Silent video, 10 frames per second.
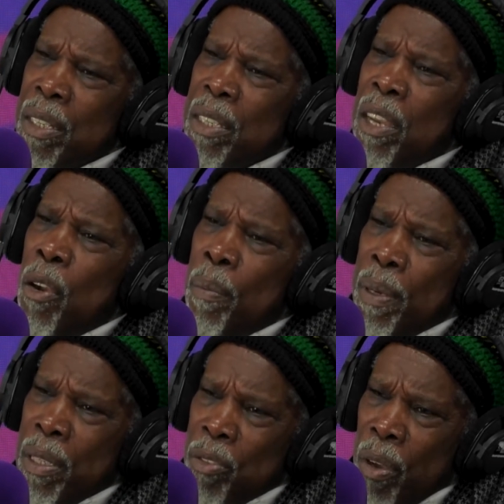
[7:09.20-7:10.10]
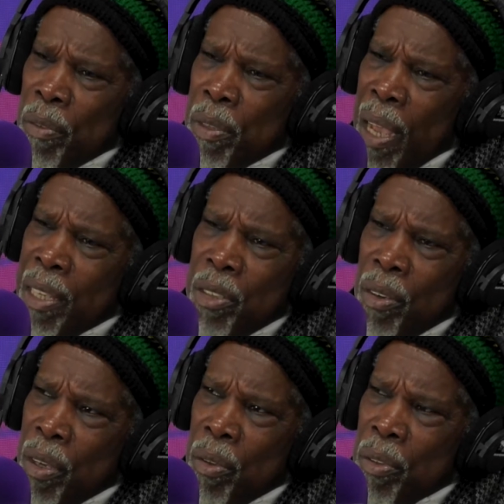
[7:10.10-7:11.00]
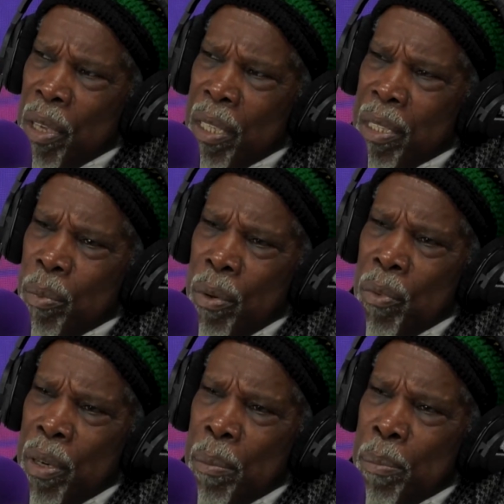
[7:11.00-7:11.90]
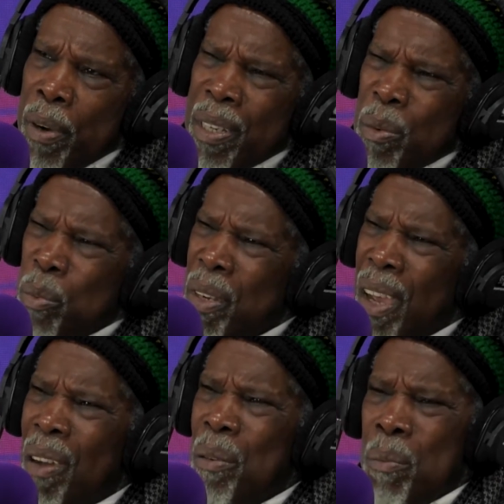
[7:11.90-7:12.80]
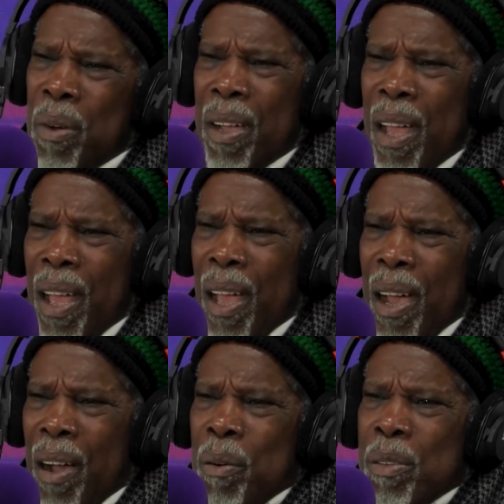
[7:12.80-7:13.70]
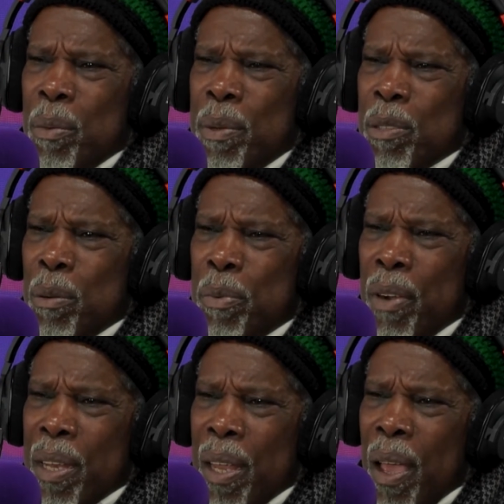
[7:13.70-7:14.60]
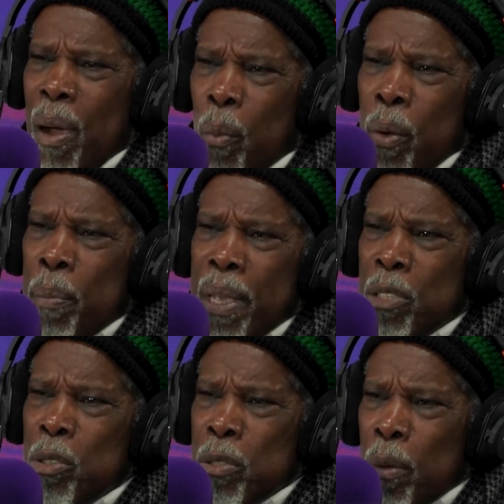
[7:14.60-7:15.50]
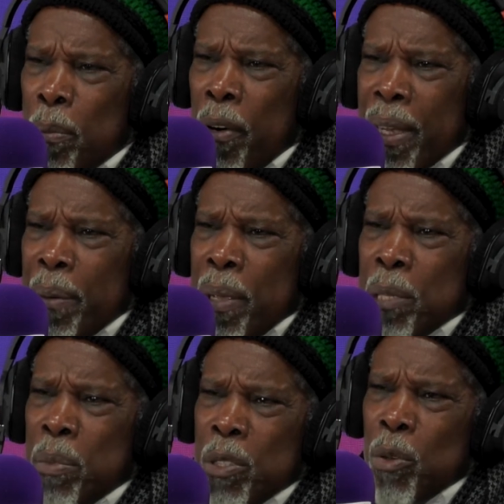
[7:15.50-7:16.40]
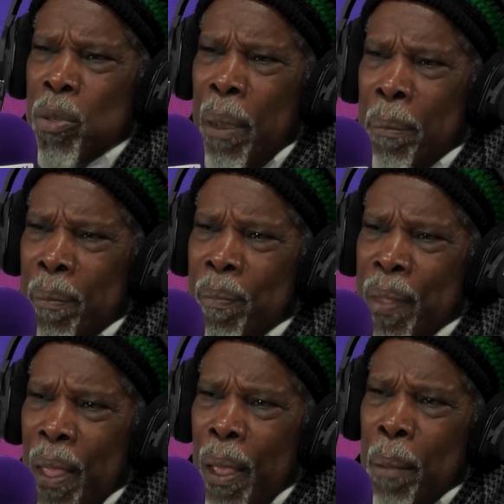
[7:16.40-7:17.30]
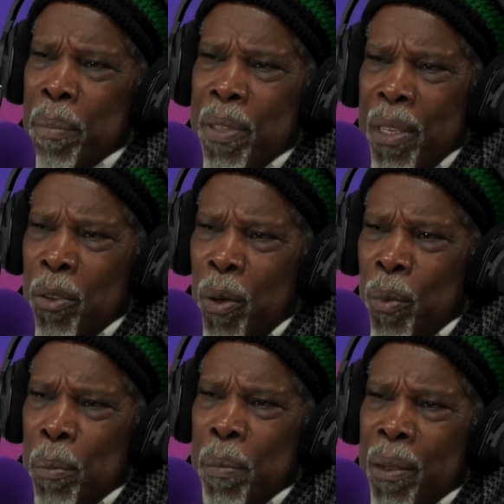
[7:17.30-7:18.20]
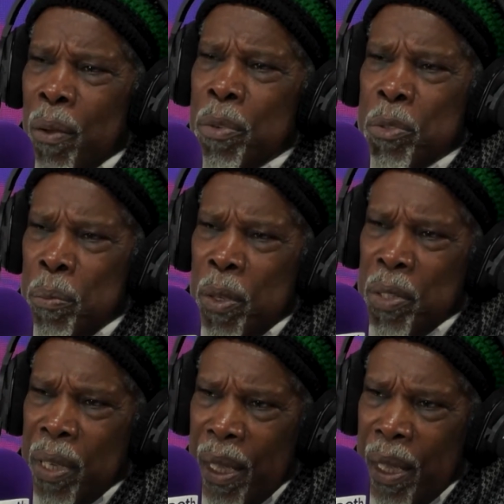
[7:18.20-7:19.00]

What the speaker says: Terribly struggled. I used to look at other kids that were really bright and wonder, how can you be so bright? What makes you so bright? It makes me so dumb. But then you know what? My love was in music.